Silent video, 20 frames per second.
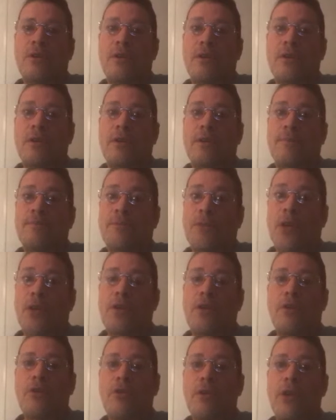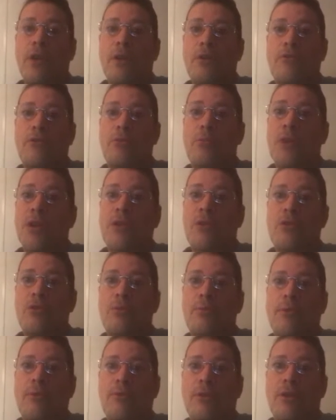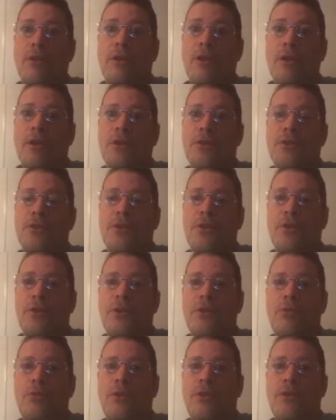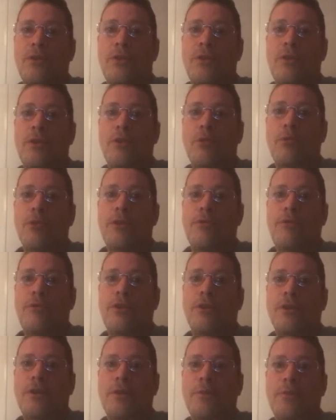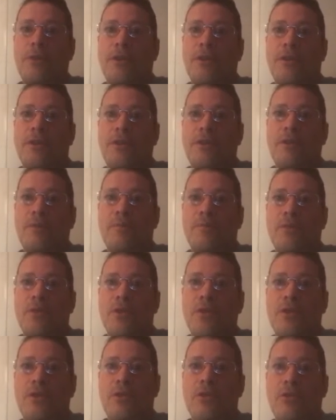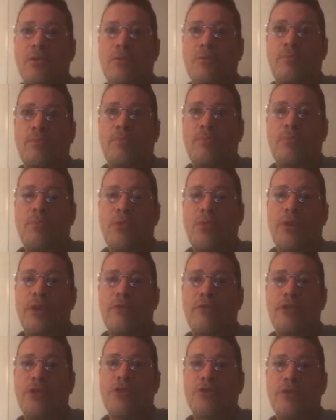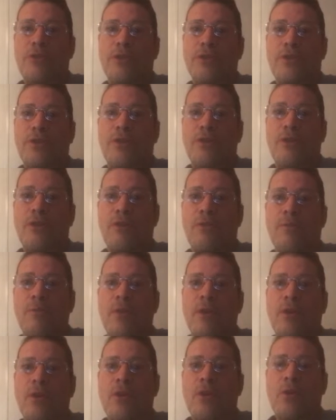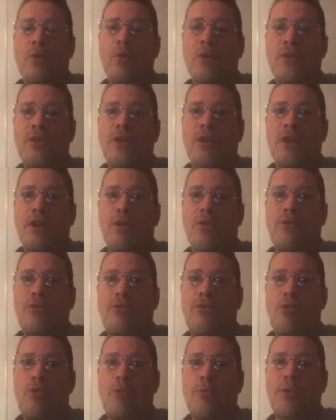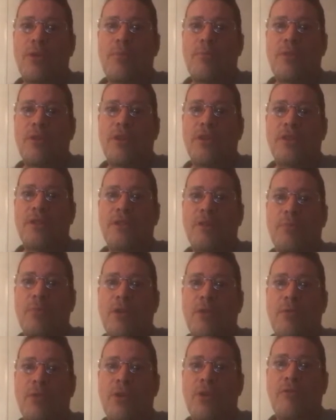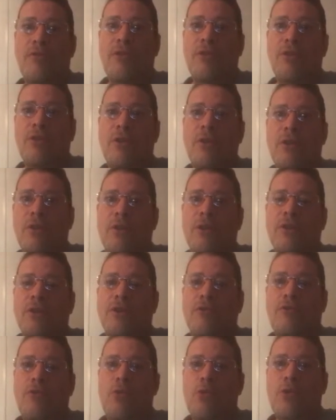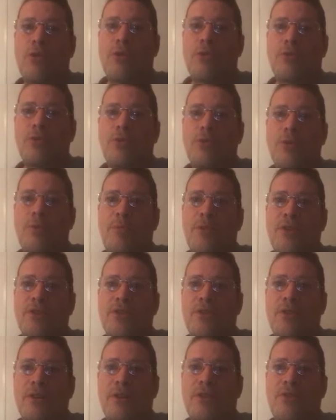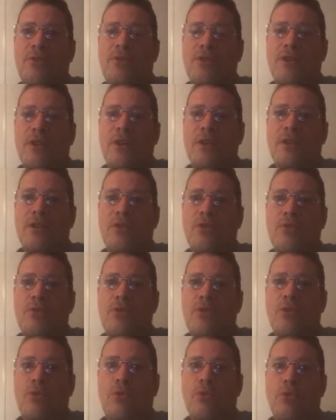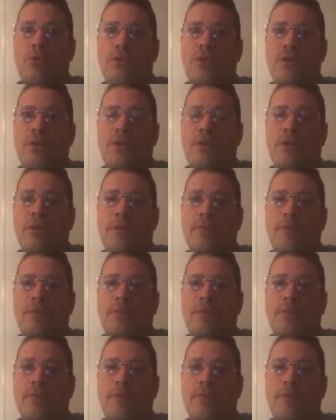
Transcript: On the other hand, if you bet Kluber run line yesterday, you did get a refund, but just a little point of interest there. Once again, there's four big plays up coming off a 4-0 sweep yesterday. Two sides, two totals.